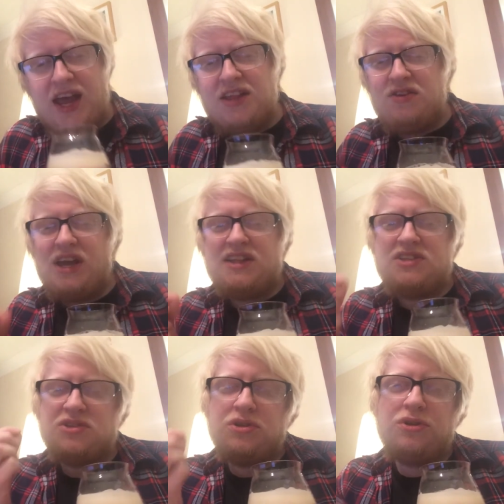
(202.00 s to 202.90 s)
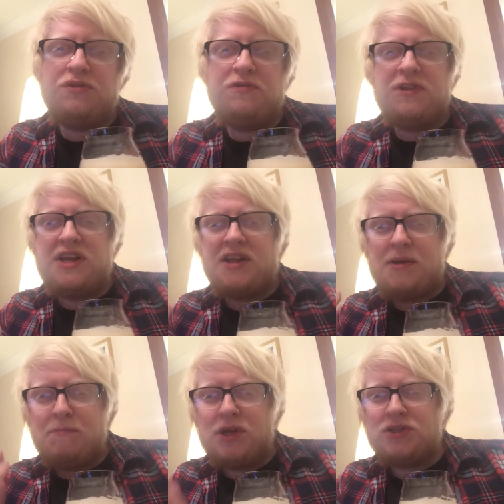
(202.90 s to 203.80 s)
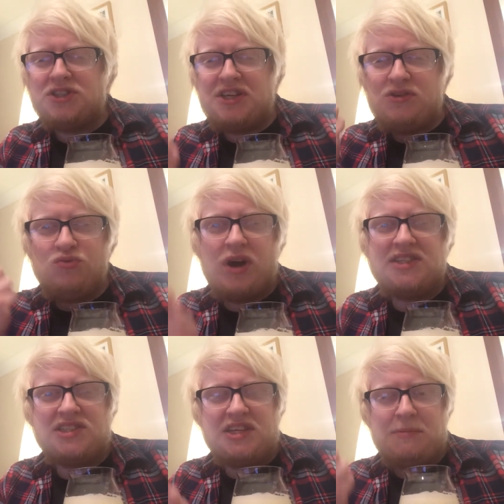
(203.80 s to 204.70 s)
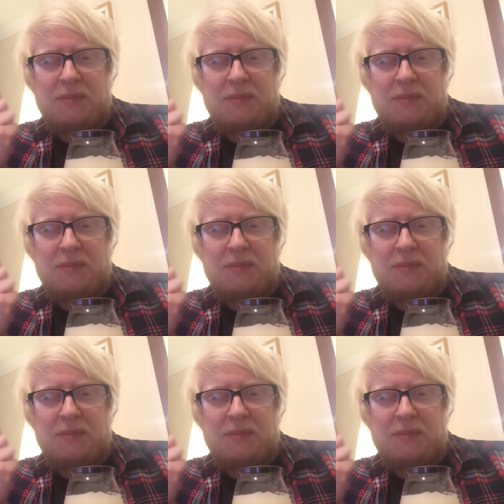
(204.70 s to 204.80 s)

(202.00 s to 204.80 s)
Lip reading: then you get this lovely like malty, resiny